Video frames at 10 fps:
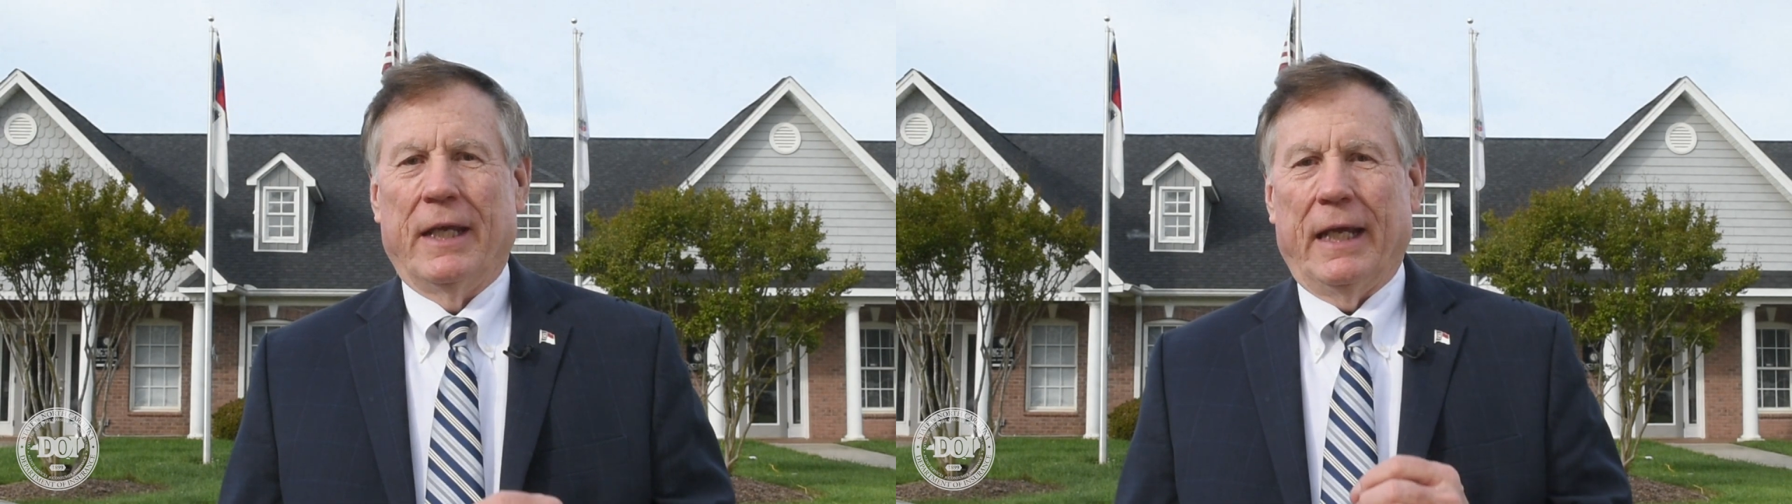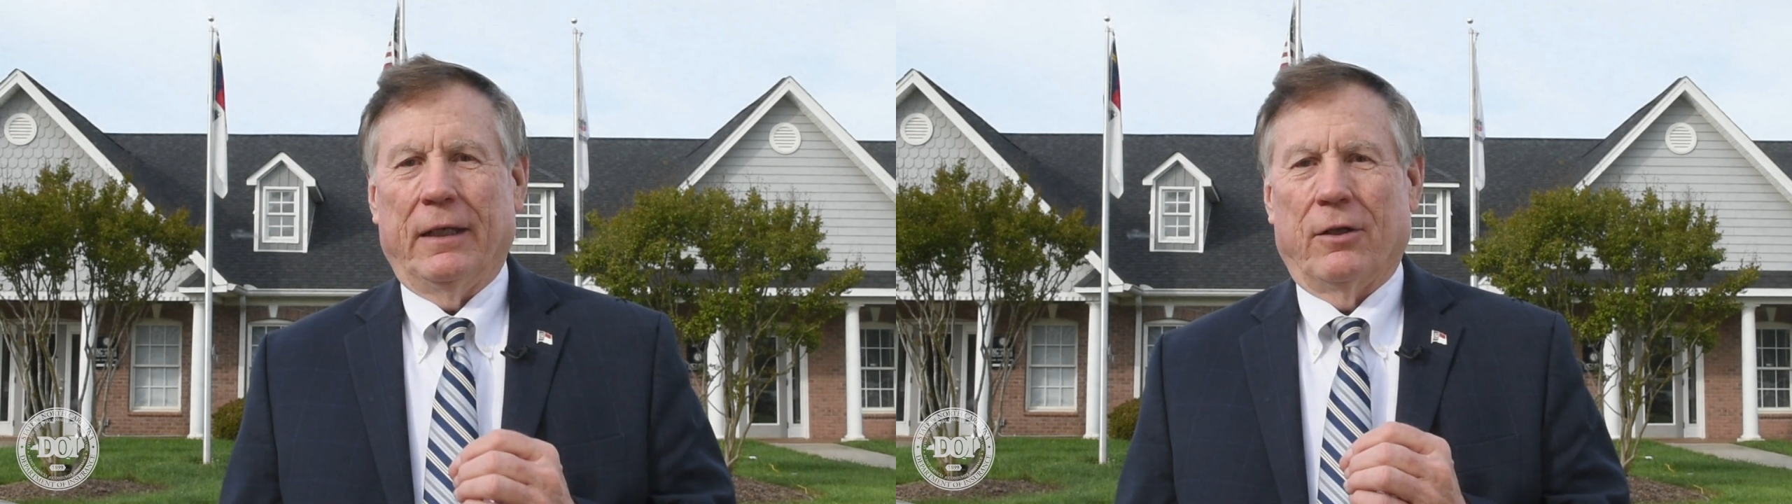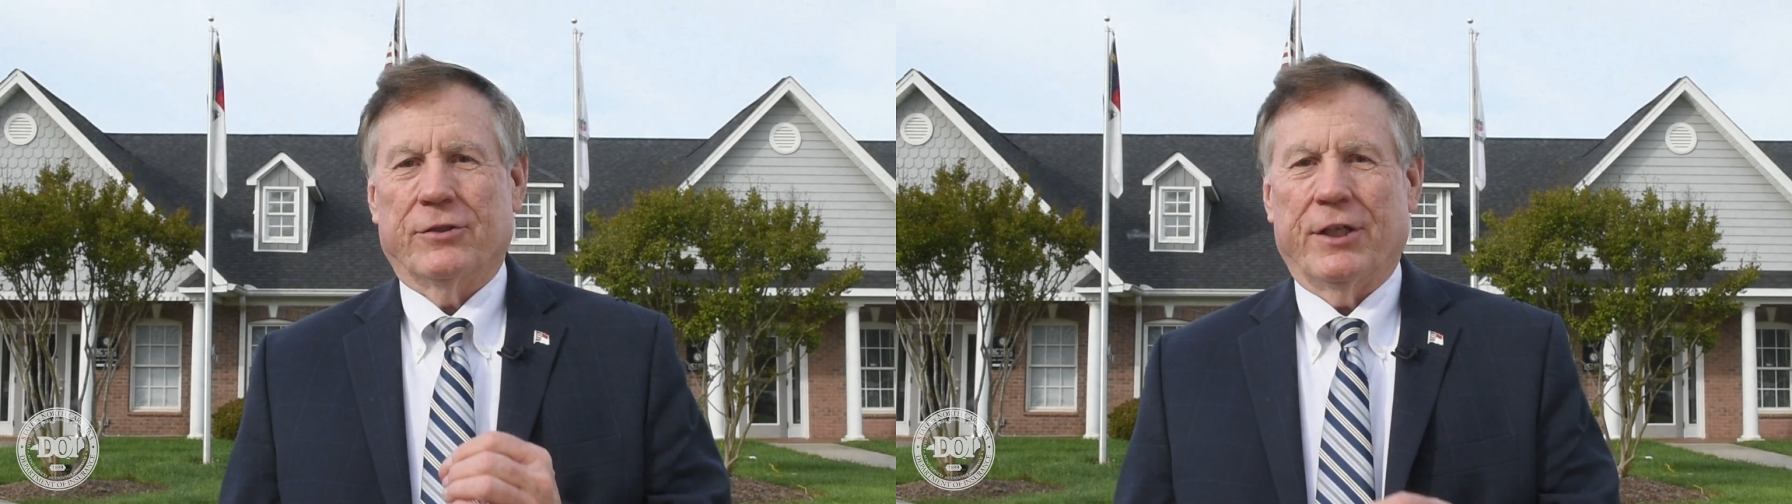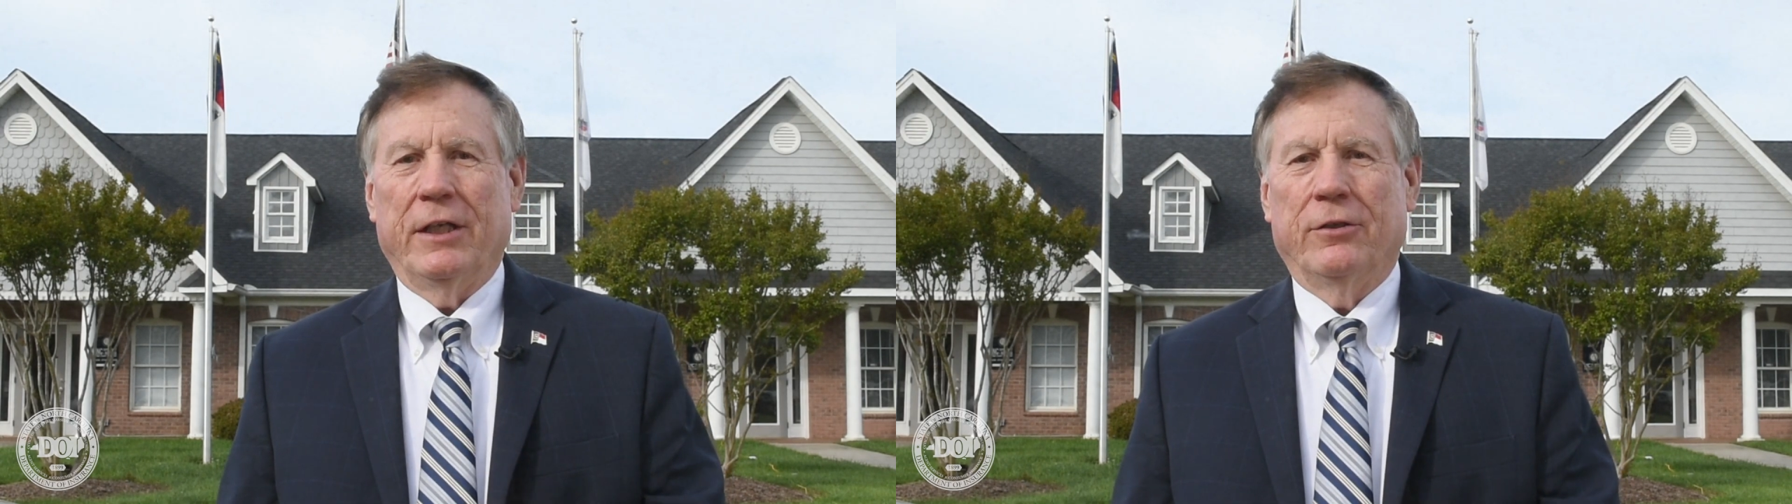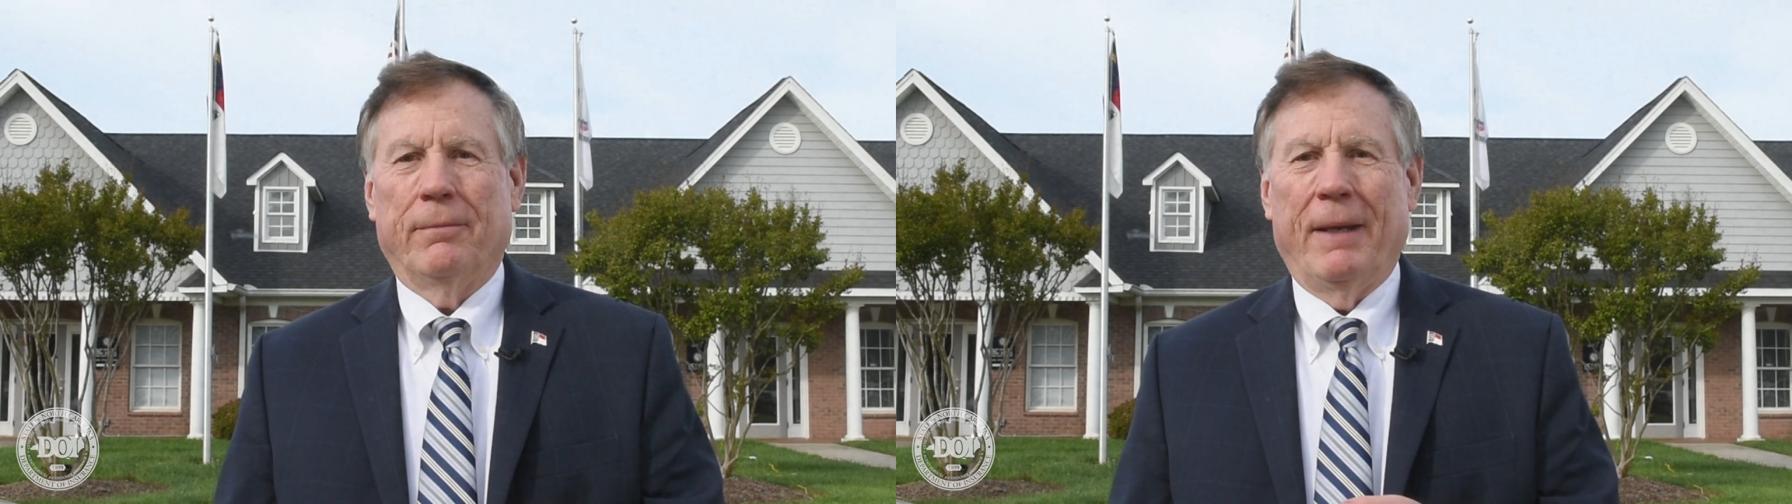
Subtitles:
and our Senior